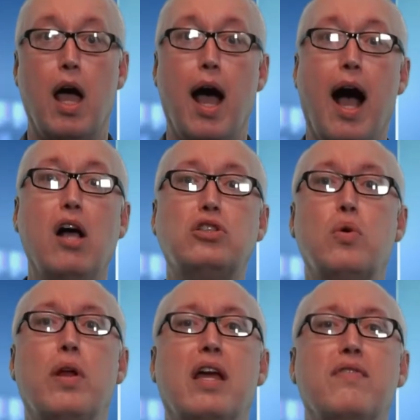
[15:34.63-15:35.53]
I also
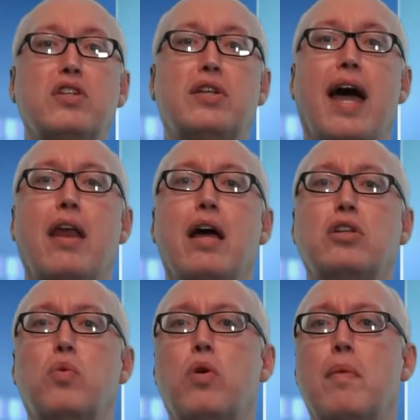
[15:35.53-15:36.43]
want to give a shout out
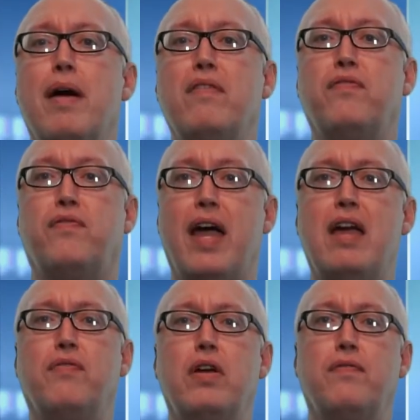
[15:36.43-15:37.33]
to one of my
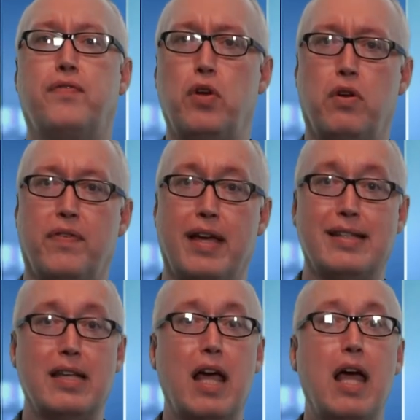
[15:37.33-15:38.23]
favorite food
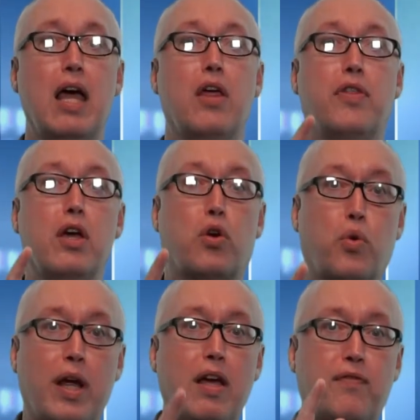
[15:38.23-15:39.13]
events, the
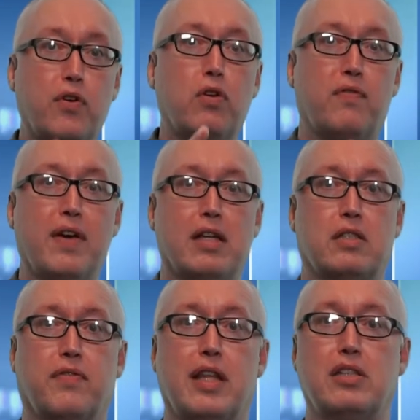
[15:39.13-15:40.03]
Greek Food
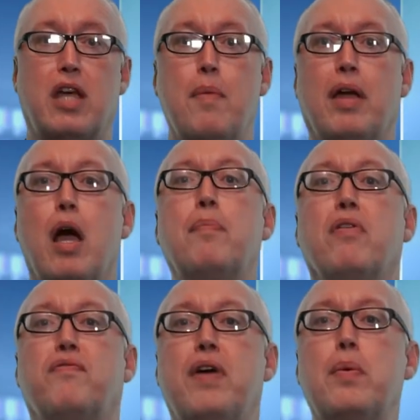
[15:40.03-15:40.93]
Festival that's coming up
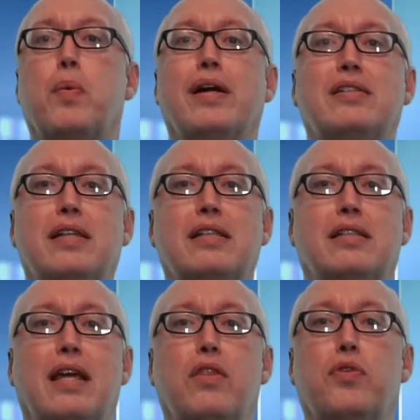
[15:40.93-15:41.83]
on February
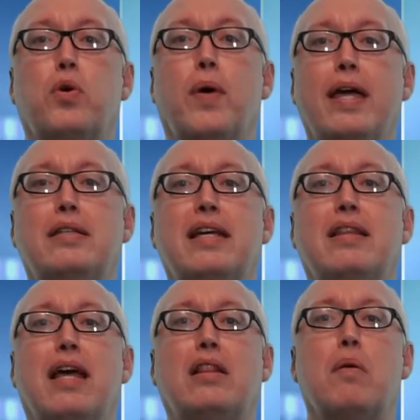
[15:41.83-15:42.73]
16th through
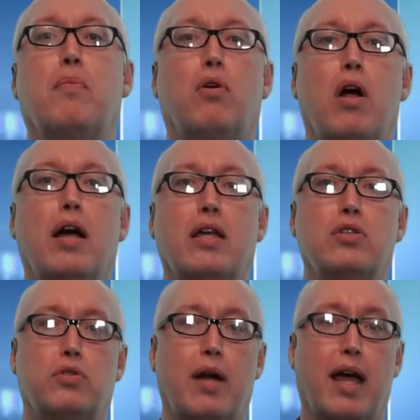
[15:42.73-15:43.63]
18th at the
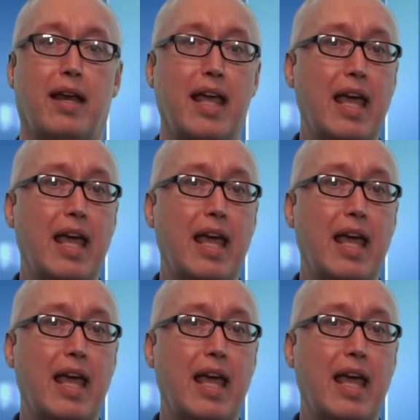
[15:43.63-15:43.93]
Moroccan Shrine.